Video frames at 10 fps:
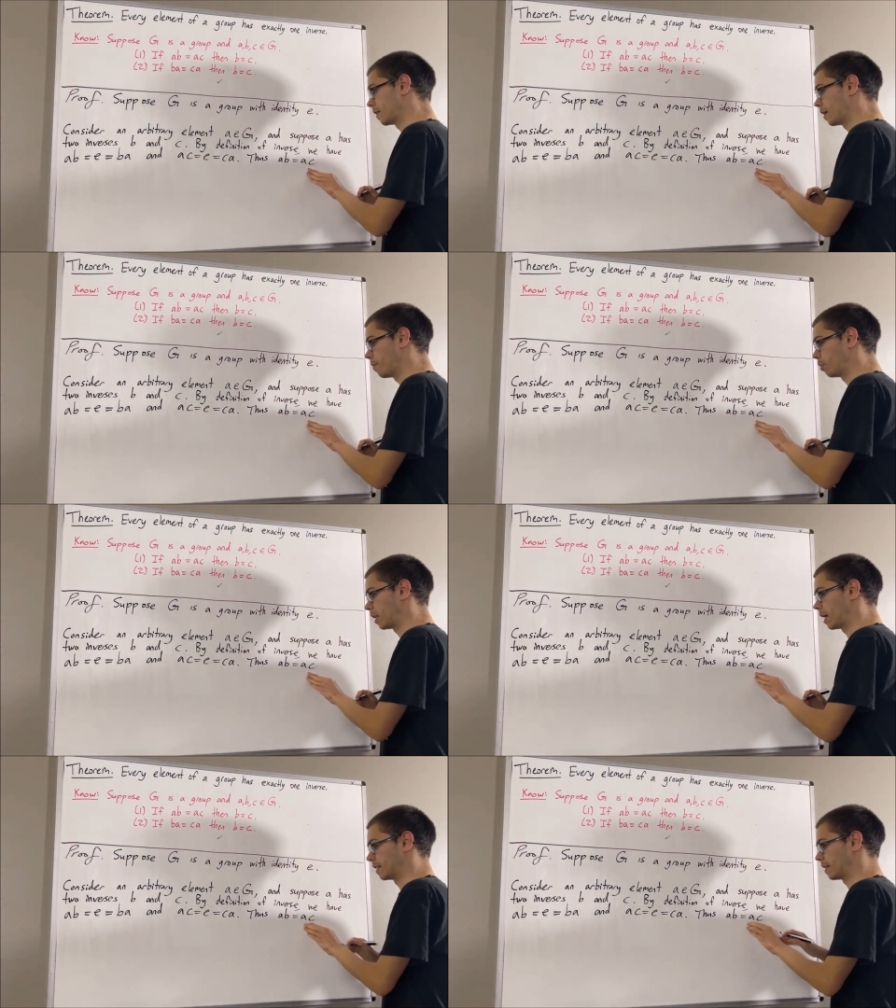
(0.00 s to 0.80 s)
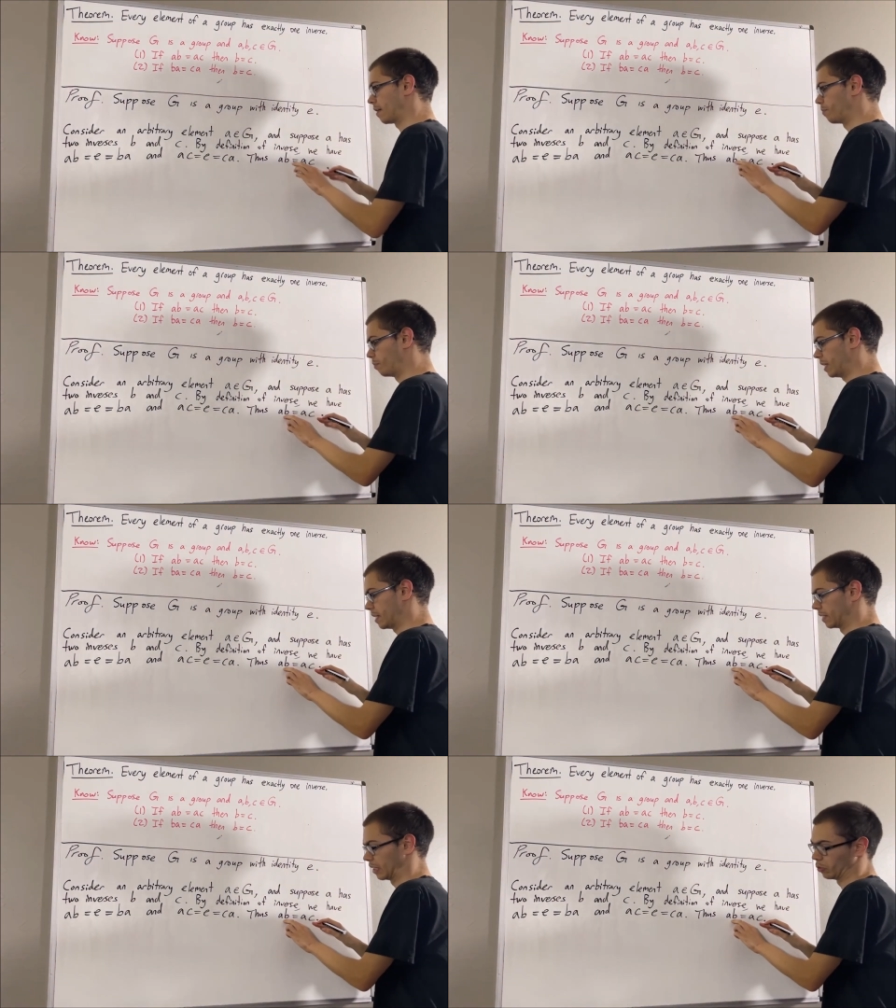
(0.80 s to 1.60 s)
implies that B
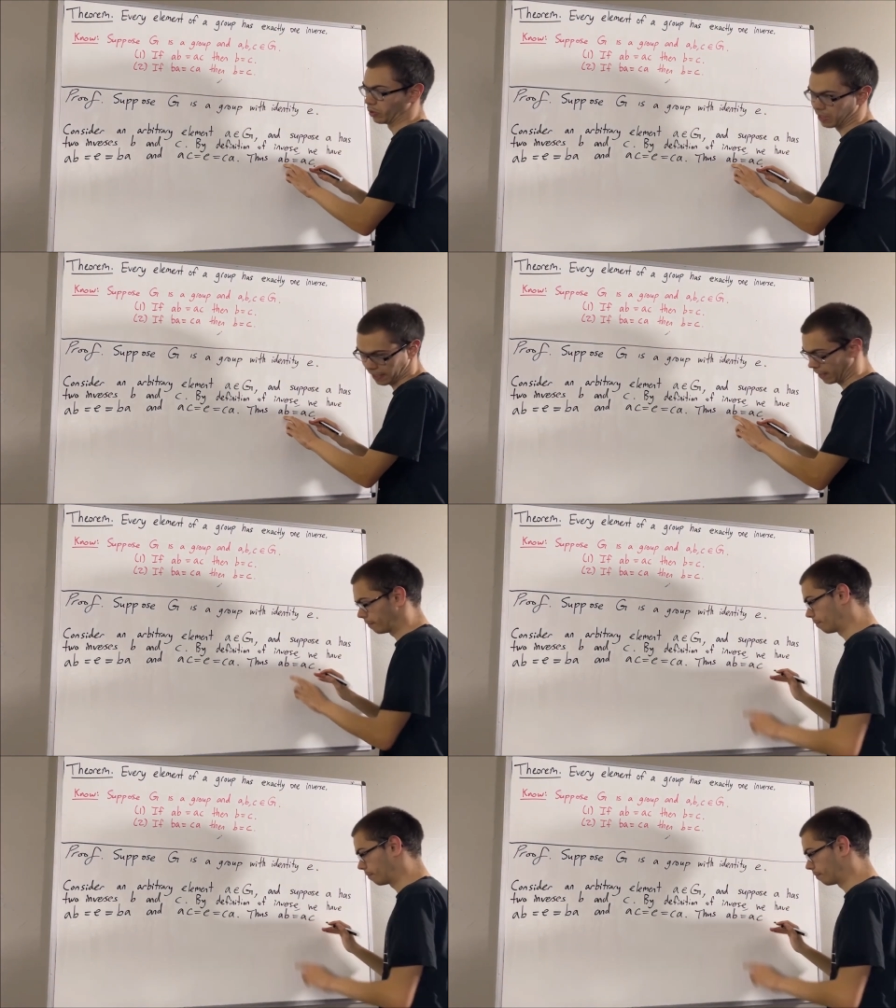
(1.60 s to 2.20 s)
is equal to C.